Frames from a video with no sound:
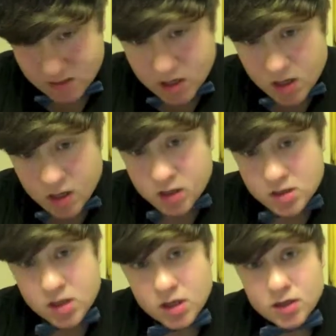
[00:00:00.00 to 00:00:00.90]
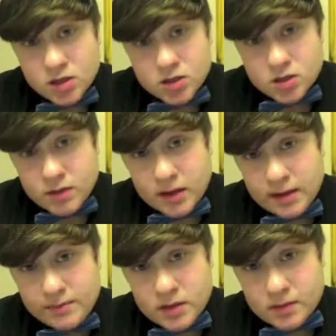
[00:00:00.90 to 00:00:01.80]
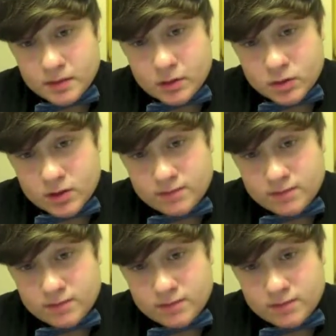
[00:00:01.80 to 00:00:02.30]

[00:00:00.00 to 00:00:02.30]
Because uh, this is my laptop I'm using.